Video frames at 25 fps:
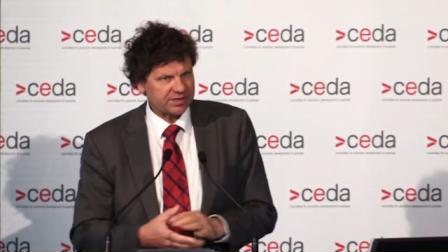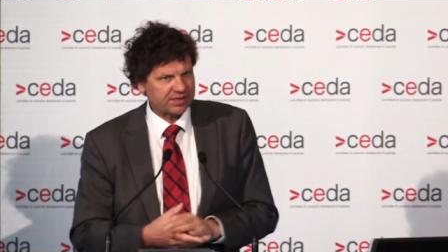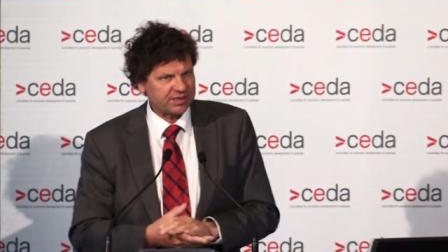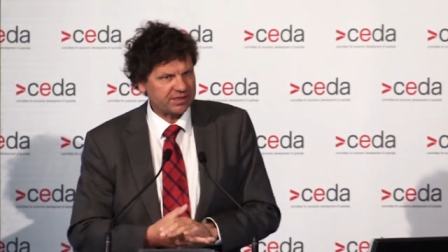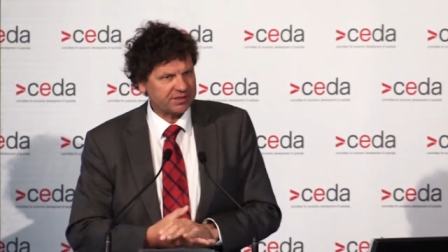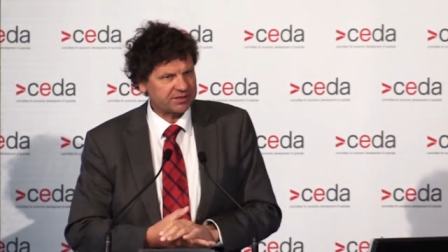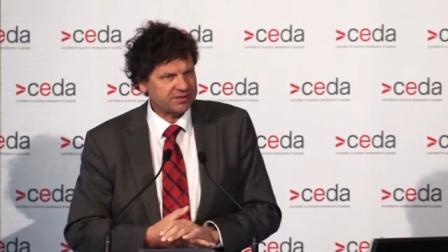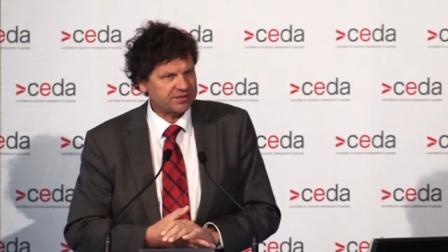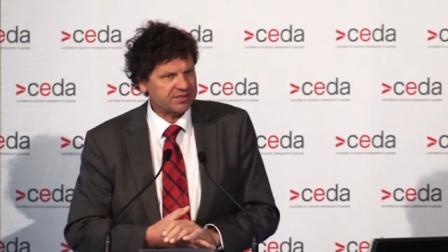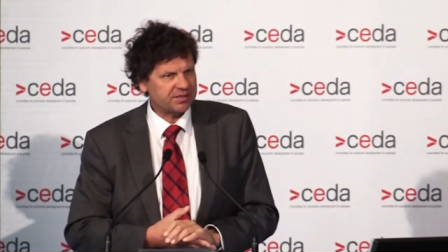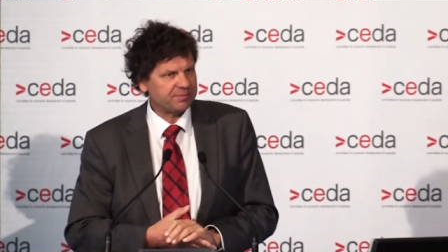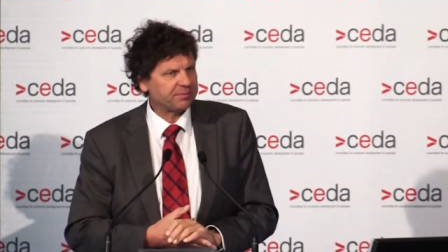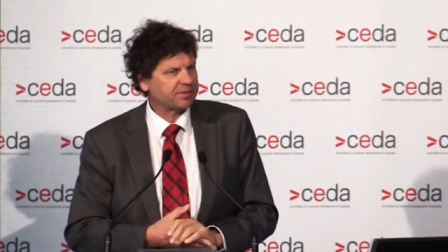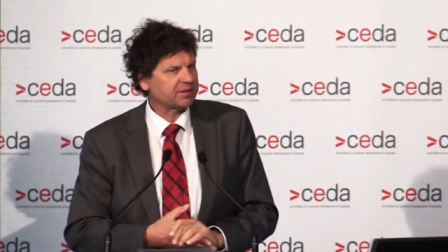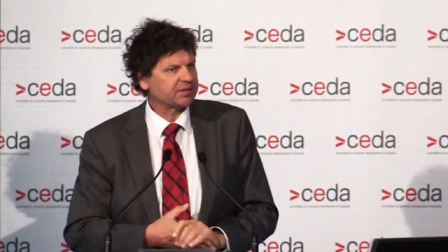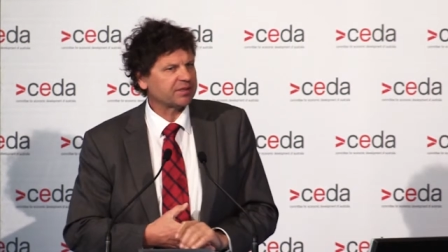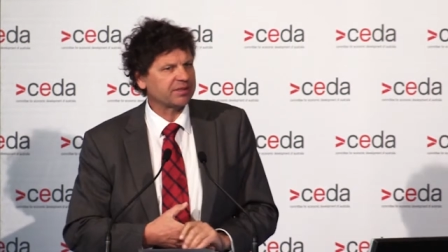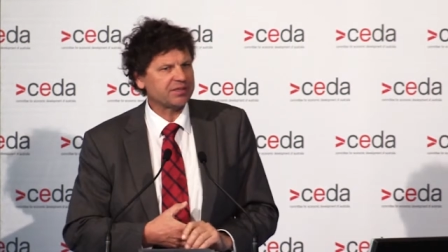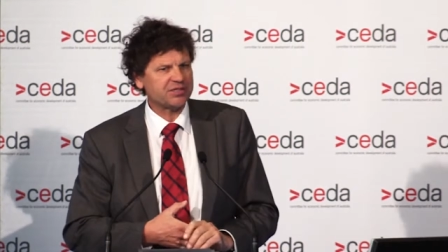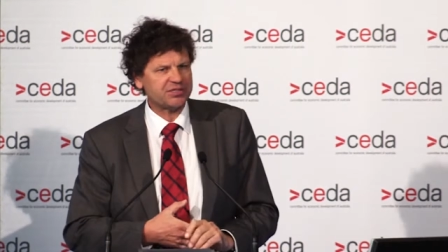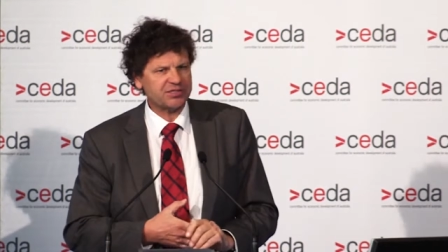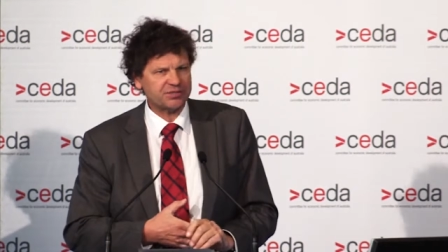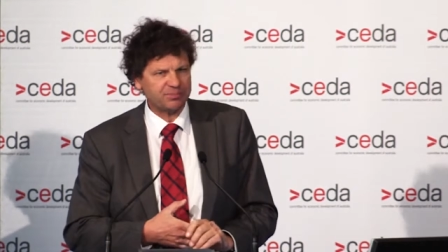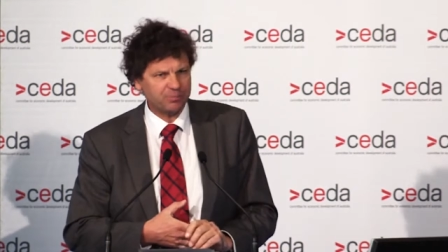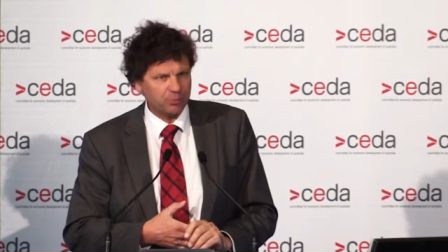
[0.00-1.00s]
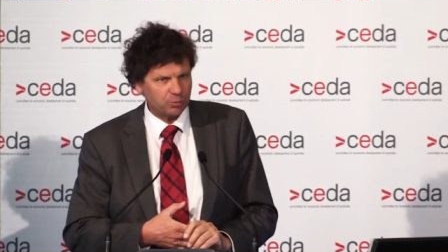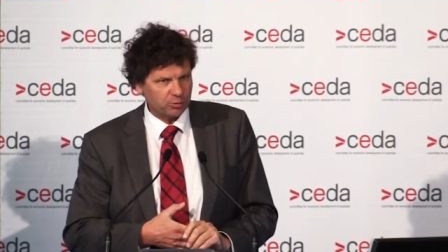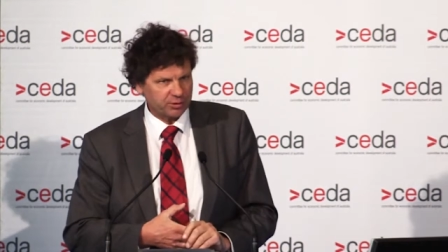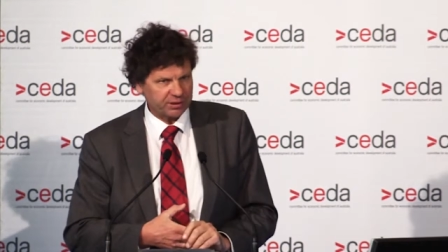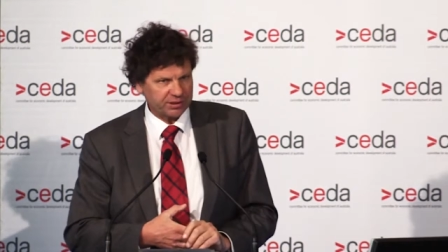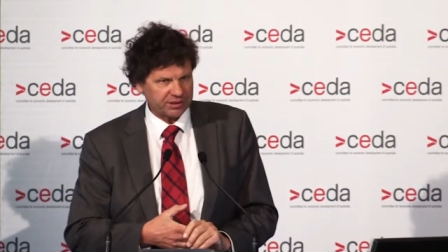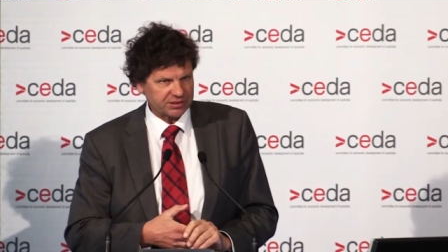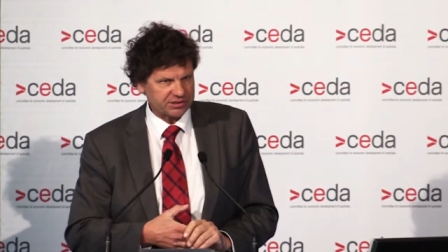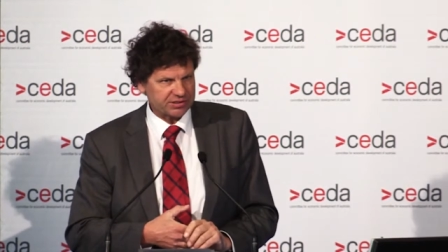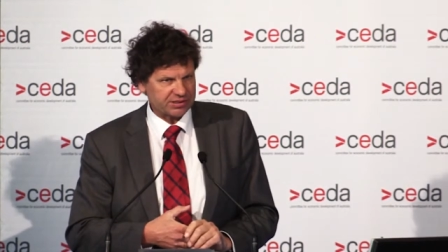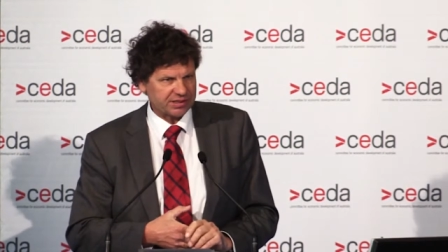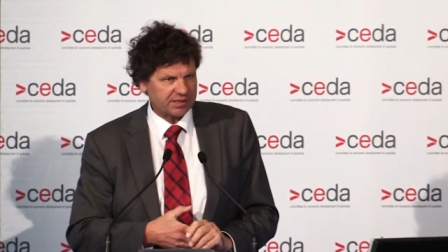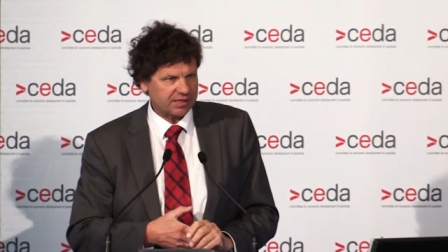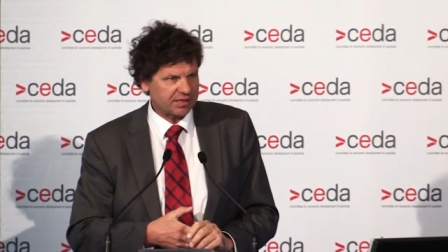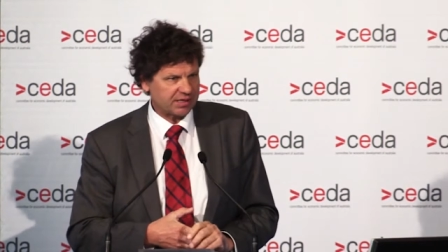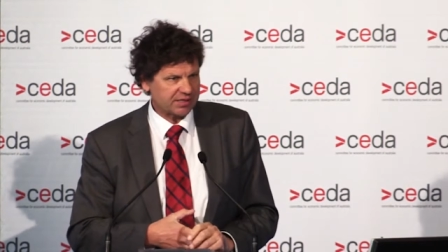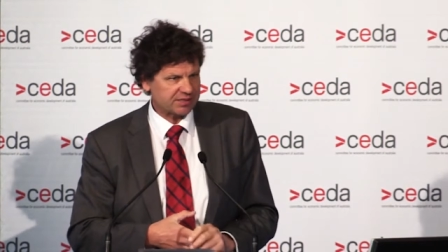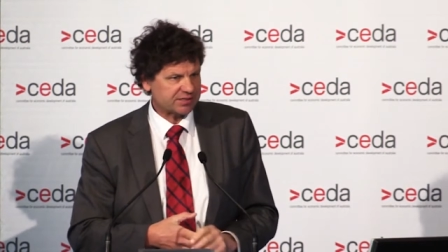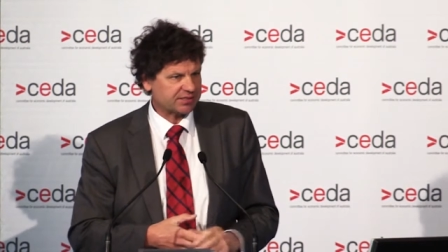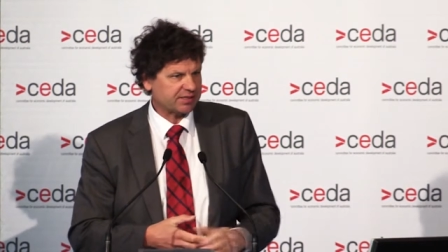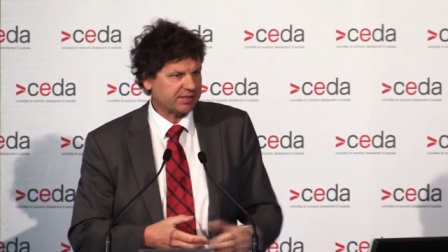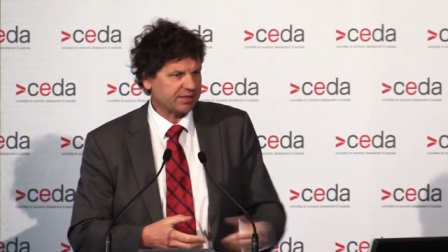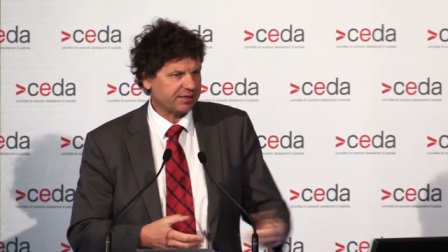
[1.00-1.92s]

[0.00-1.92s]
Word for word: They're typically sporting stars.